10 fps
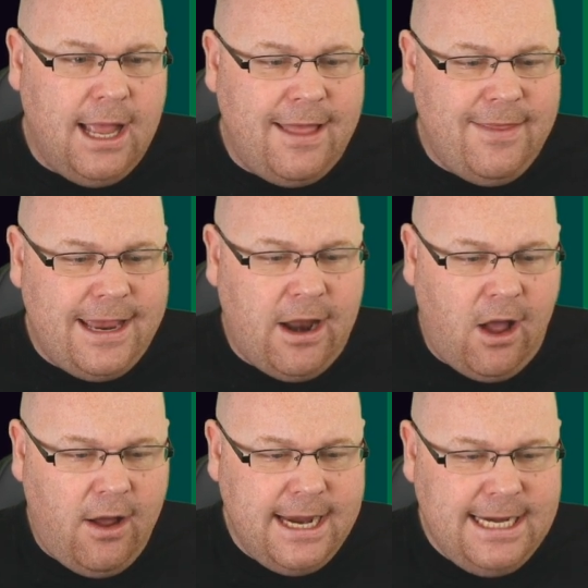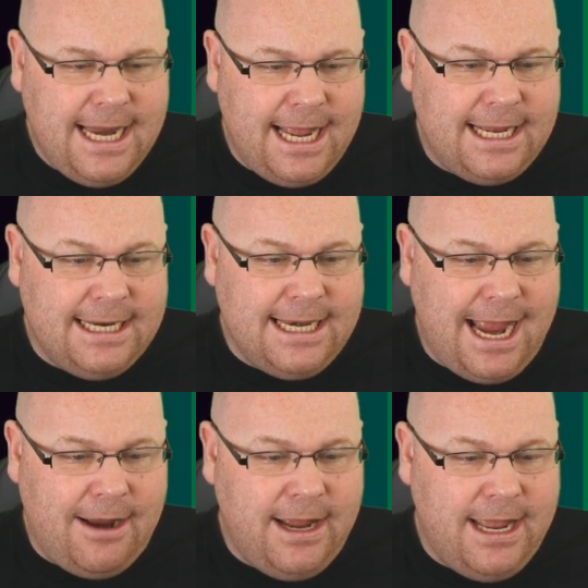and then Heidecker
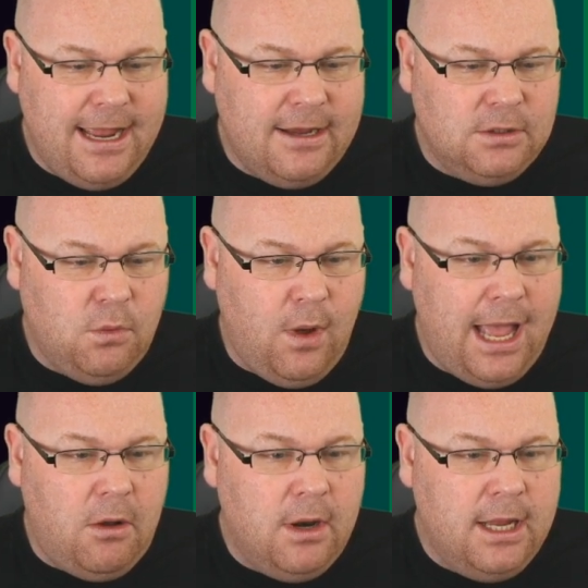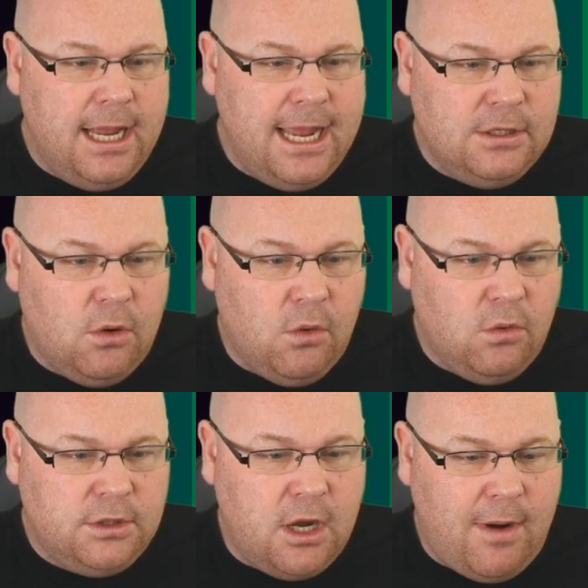down here as well is
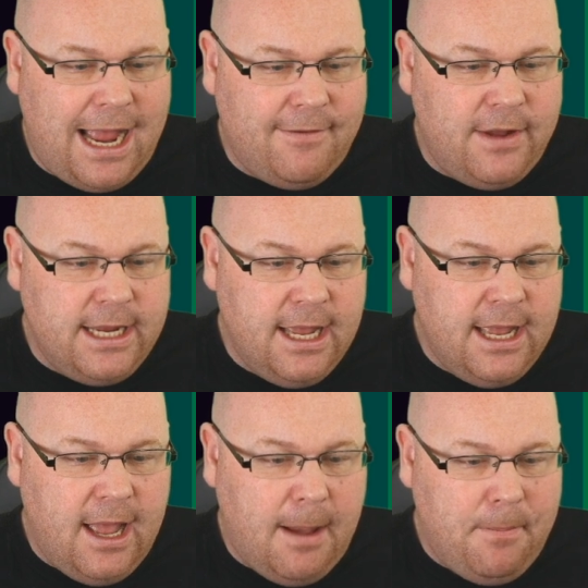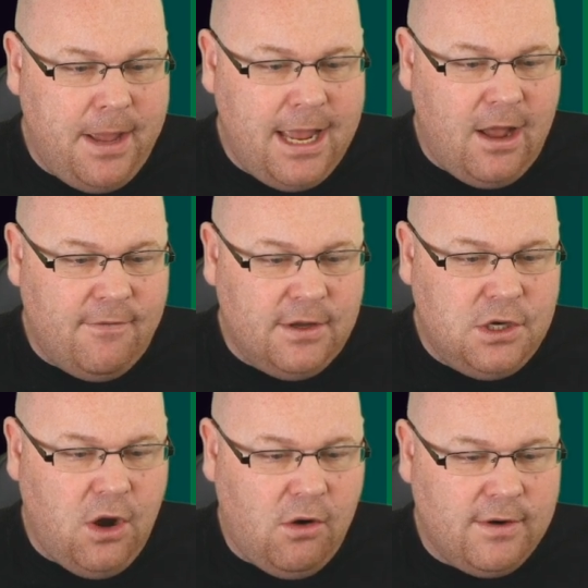also having a bit of a
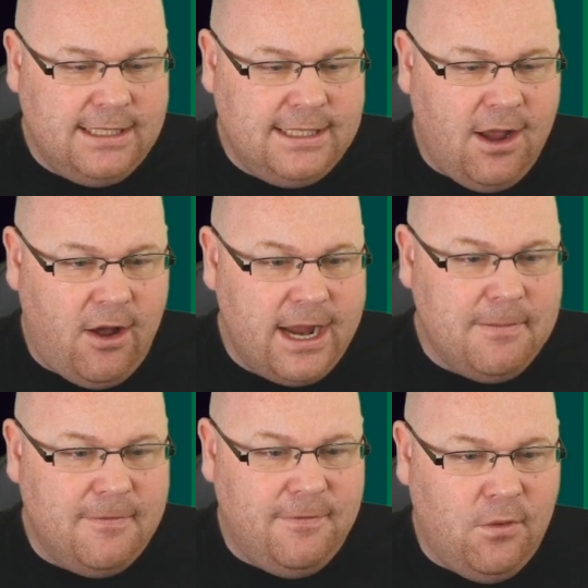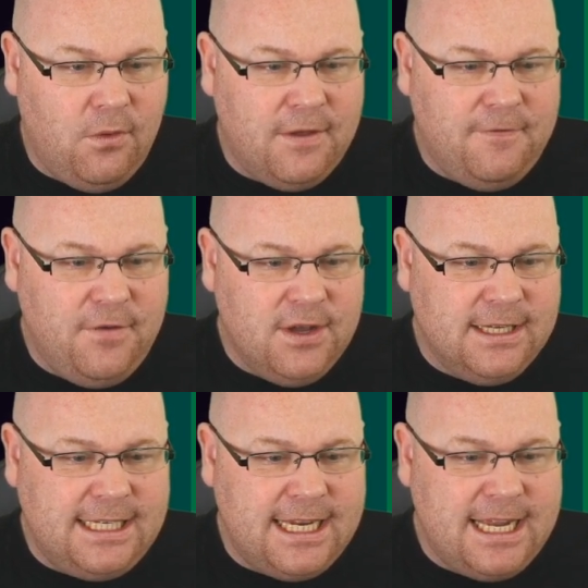torrid time for the
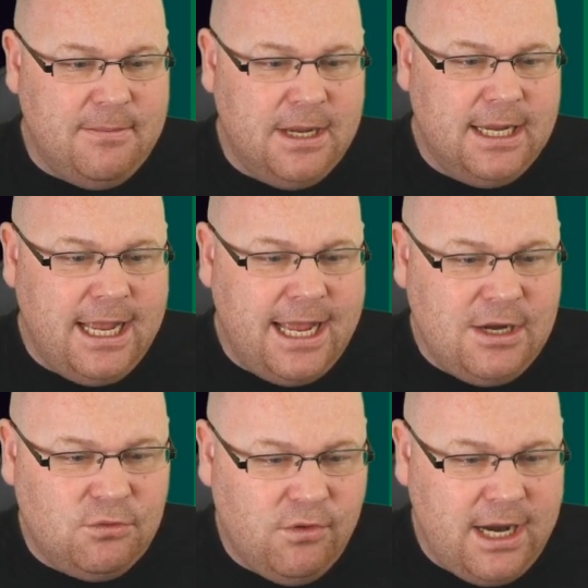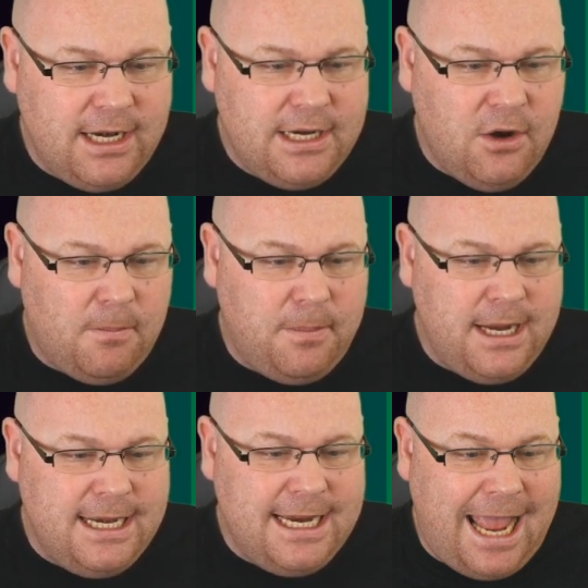first team. He's really not
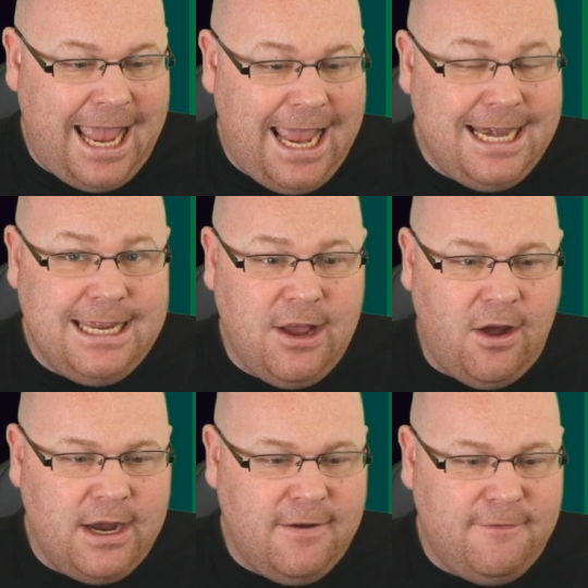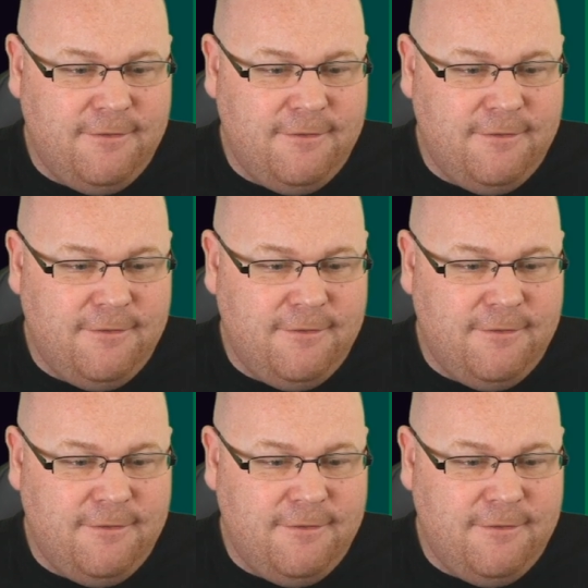been in any kind